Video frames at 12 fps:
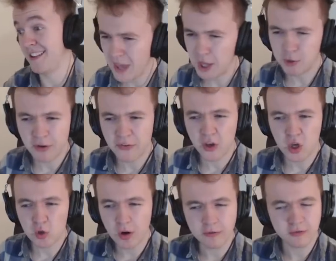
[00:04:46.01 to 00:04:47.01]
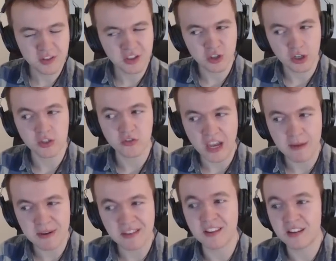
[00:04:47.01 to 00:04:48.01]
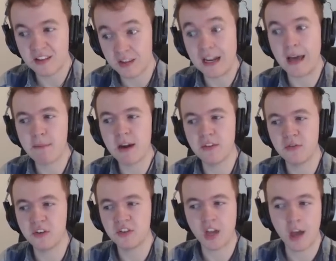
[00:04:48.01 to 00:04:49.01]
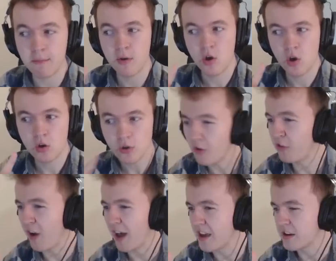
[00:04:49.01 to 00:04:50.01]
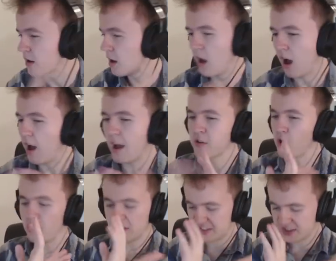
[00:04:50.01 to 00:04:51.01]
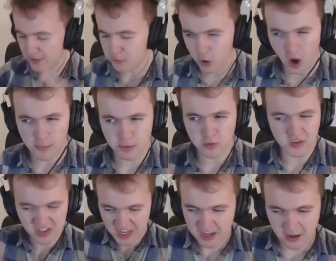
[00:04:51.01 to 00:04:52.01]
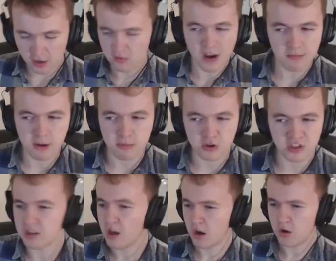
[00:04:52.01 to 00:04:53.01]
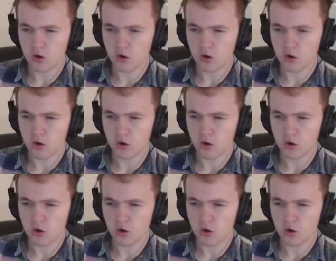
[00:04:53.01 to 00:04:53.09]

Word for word: Yeah, whoever whoever was in charge of aiming the, the landmine the first time, you're fired. I got several harpoons in and around my body.